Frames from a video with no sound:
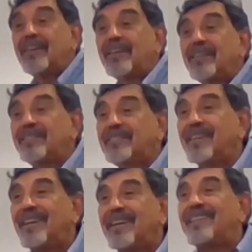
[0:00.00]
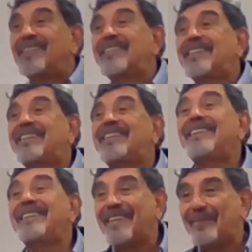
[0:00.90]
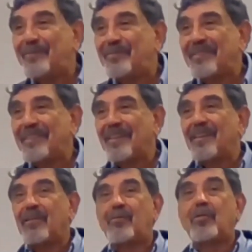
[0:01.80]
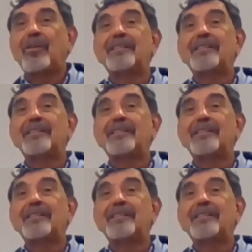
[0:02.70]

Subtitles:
is the key for